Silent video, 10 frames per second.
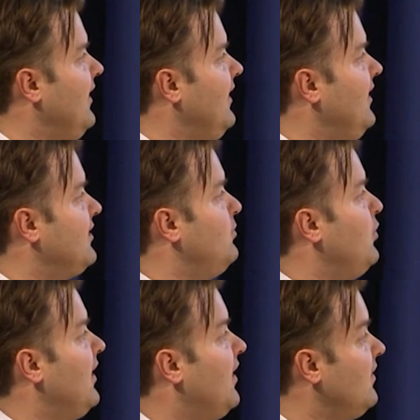Elias
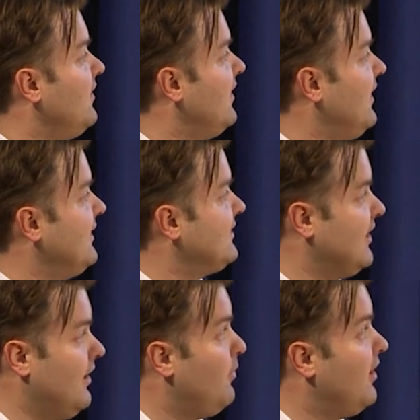Bouallal is
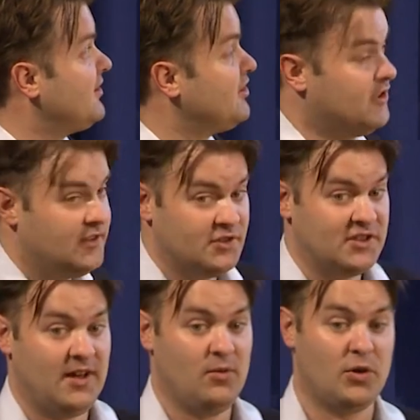a master student who's
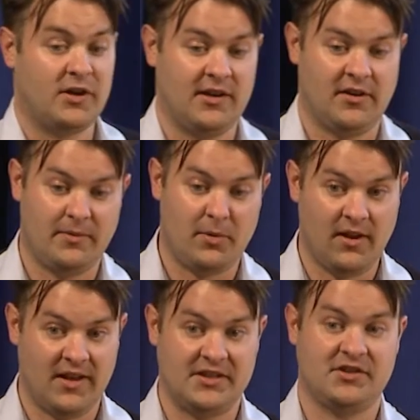now working on the
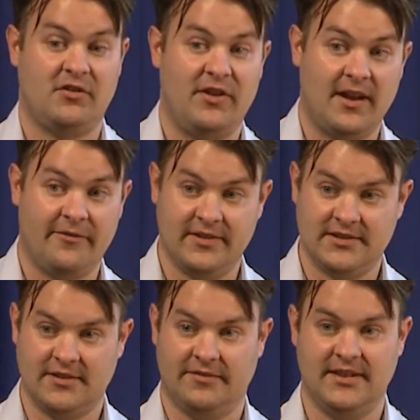biological
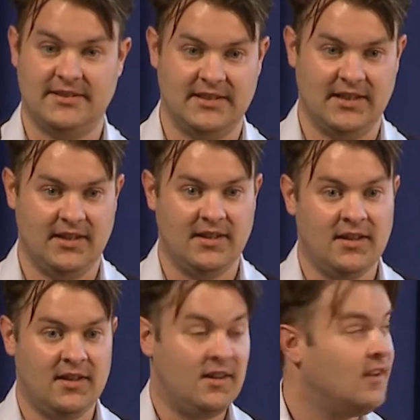relevance of these
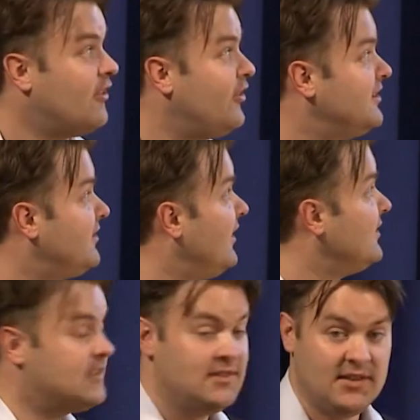three
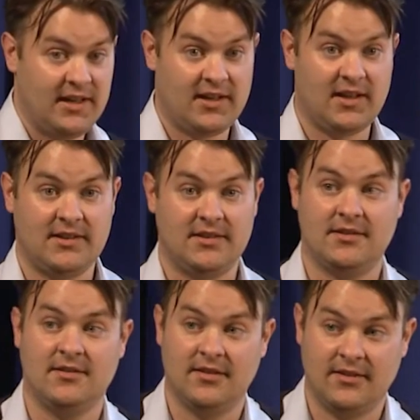strains. And I'd like to
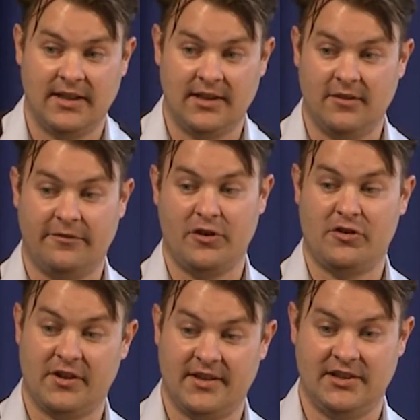thank you for your
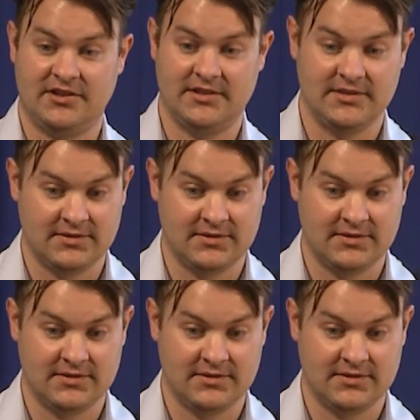attention.